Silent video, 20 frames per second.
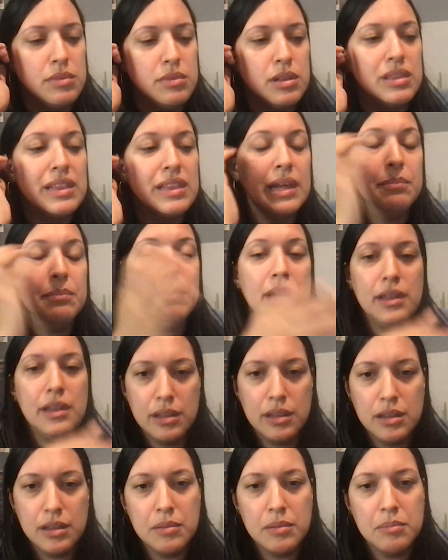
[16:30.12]

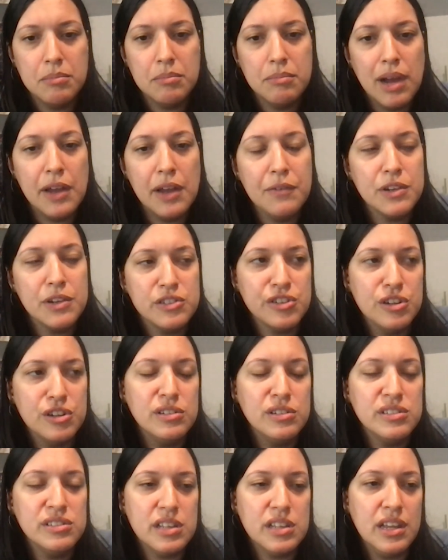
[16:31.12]
limit my
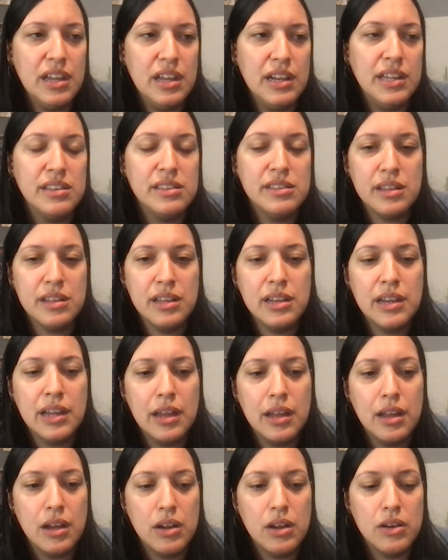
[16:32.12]
returns, and it
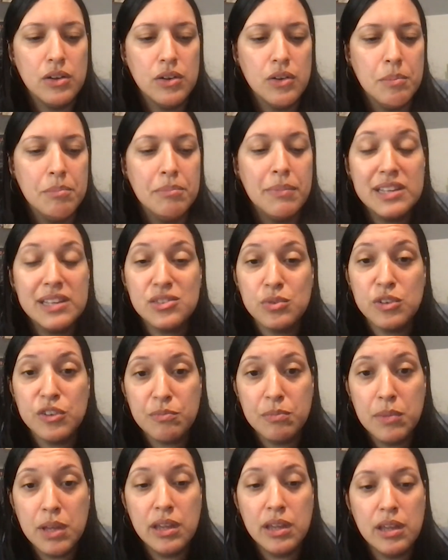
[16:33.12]
did mess
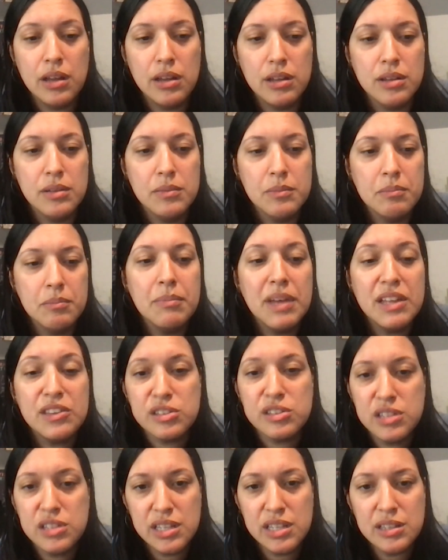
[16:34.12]
with me
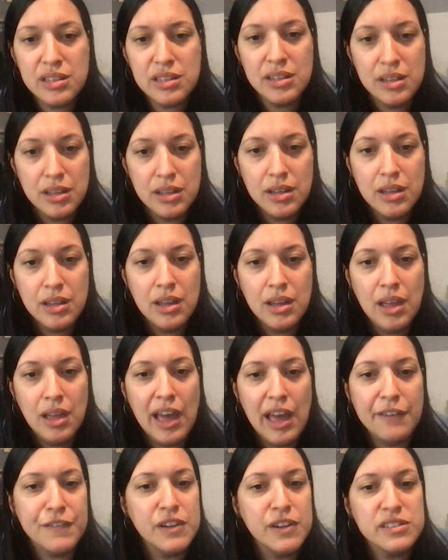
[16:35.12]
mentally
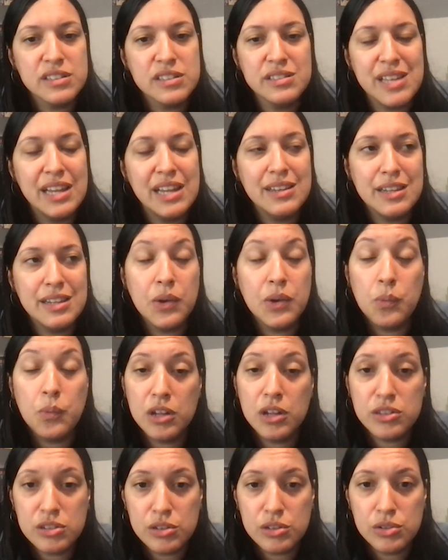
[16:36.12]
at first because I didn't
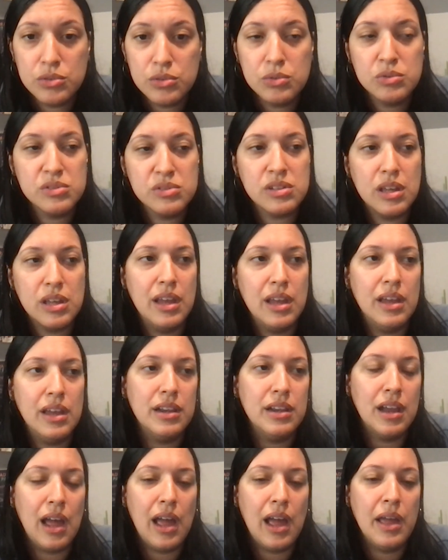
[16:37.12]
want to lose.
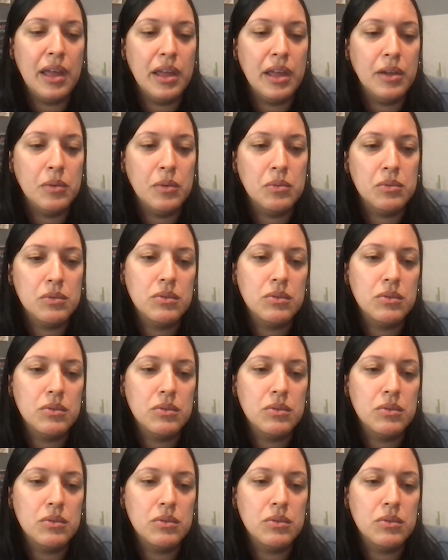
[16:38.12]
And I